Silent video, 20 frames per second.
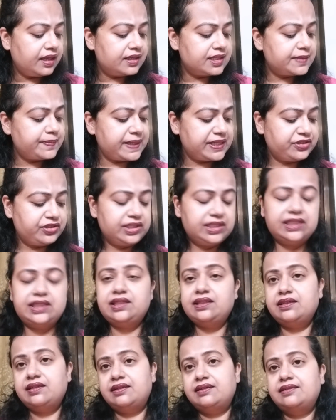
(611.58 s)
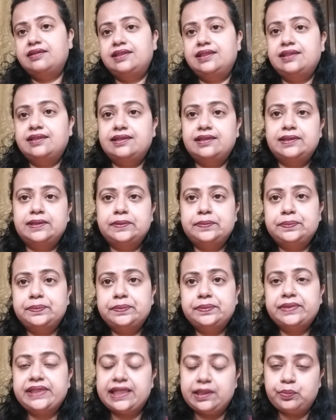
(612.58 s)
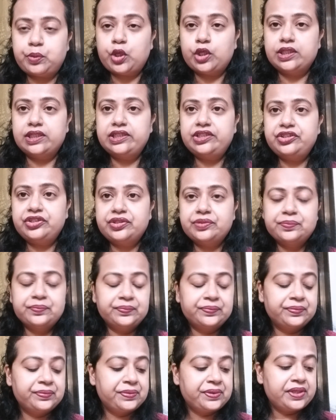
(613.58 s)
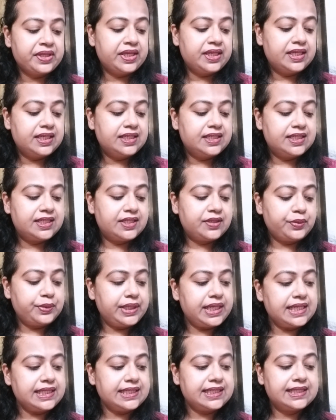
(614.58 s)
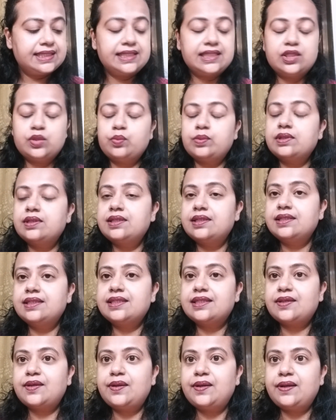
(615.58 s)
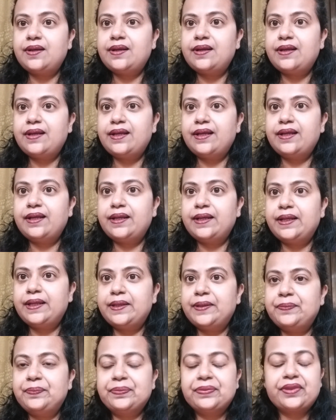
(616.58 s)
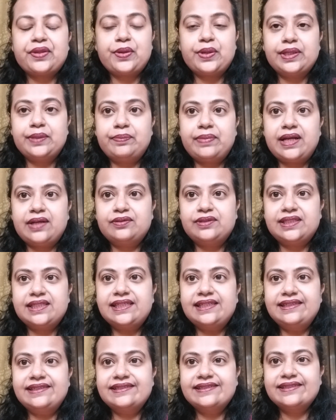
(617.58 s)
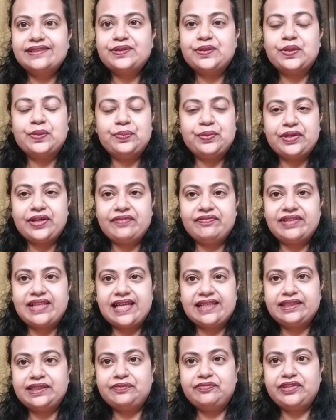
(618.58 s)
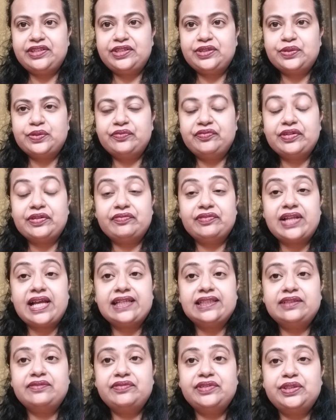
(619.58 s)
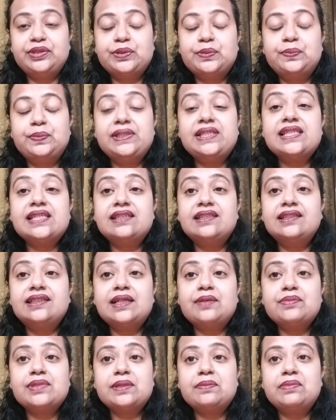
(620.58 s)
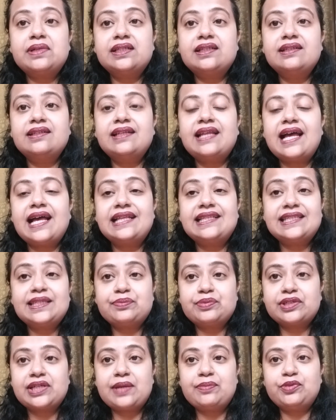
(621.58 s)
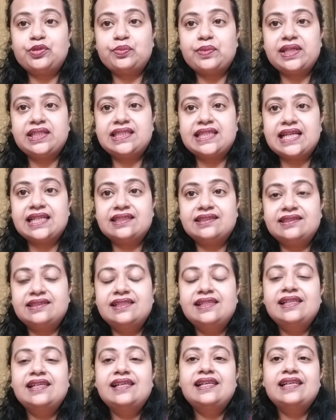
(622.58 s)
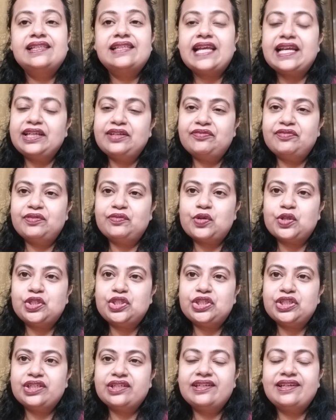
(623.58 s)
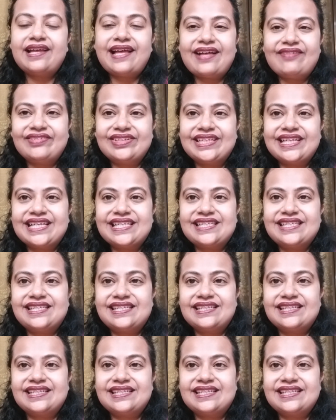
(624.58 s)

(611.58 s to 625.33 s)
especially the nail polish. So yes, this was all about it. Hope you have liked the video. If you have liked the video, please hit the thumbs up button and subscribe to my channel. Thank you for watching. Have a nice